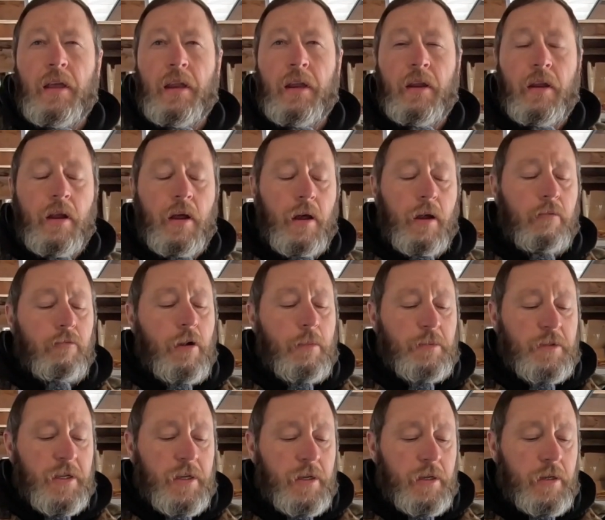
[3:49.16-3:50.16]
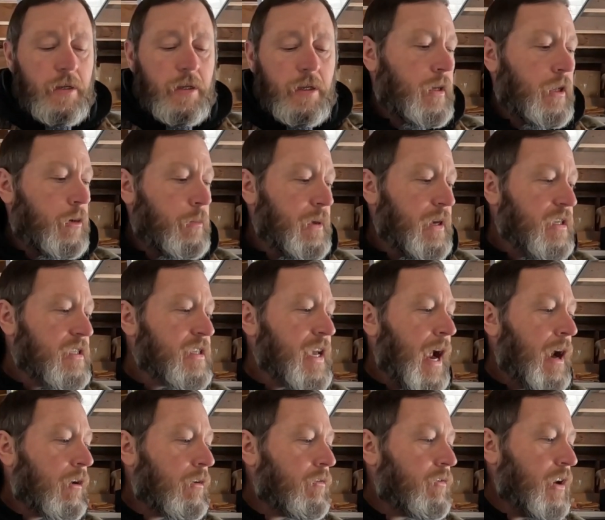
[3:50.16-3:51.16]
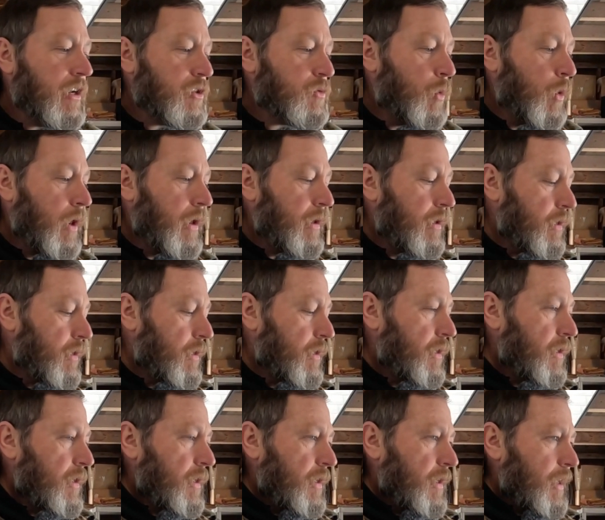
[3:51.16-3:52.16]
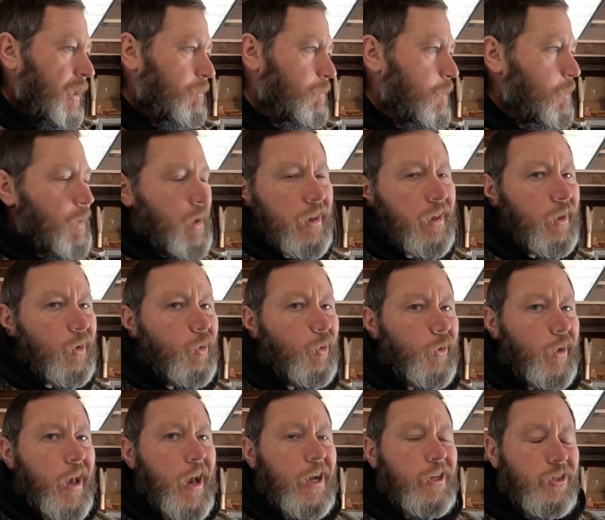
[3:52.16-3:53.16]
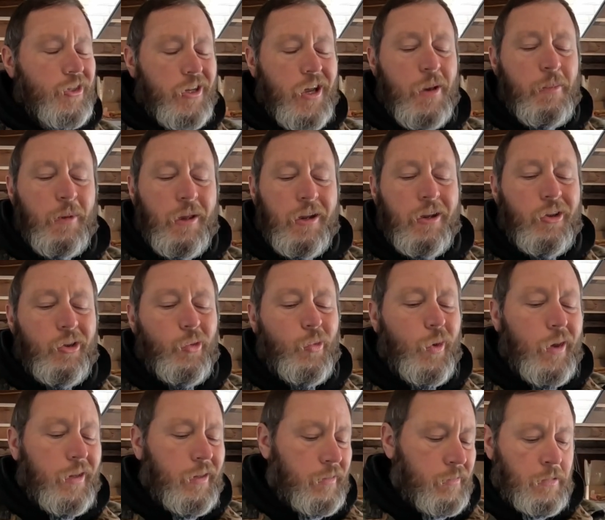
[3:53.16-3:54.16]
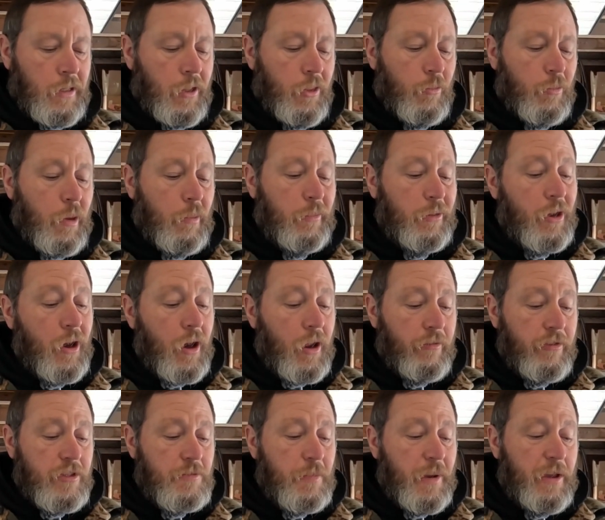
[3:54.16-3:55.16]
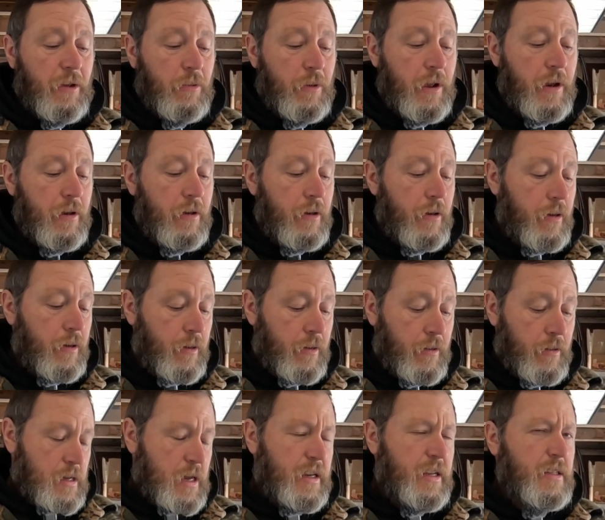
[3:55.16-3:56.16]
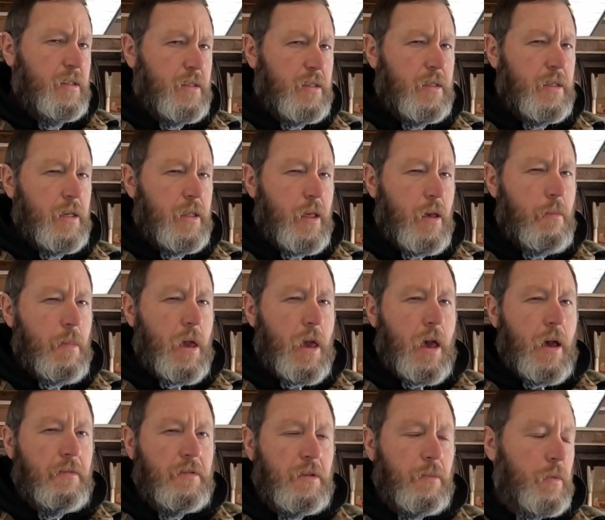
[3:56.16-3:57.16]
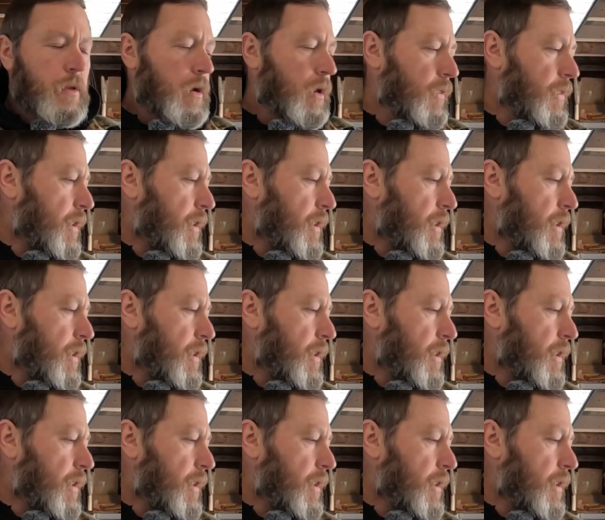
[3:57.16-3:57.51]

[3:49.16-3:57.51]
and it rips it, it'll be a sacrifice one. And maybe I can get a hold of Hatching Time and get a new one. Although probably not if it's my own error. I didn't see, they may have something on